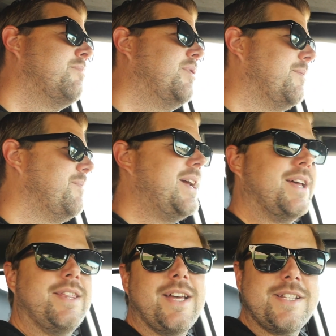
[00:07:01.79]
But
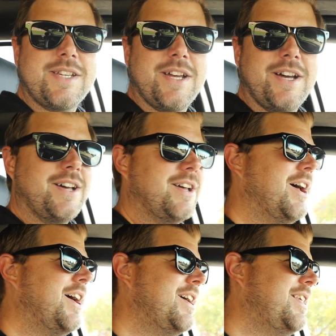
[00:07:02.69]
man, that
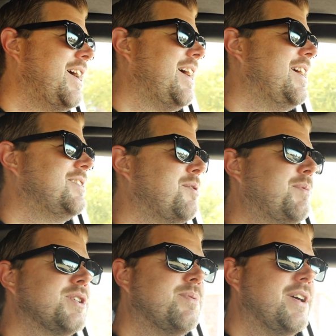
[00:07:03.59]
that heads-up
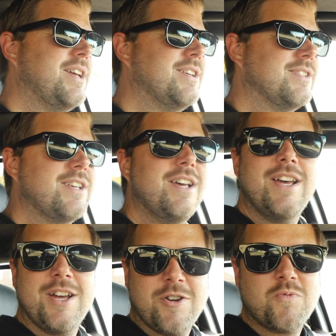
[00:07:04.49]
display is
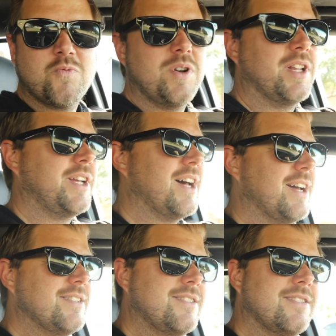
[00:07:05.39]
really
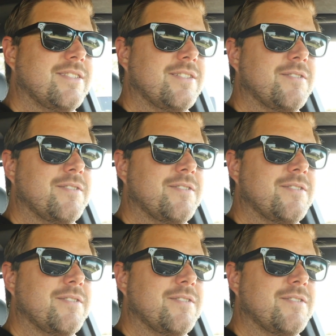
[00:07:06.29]
nice.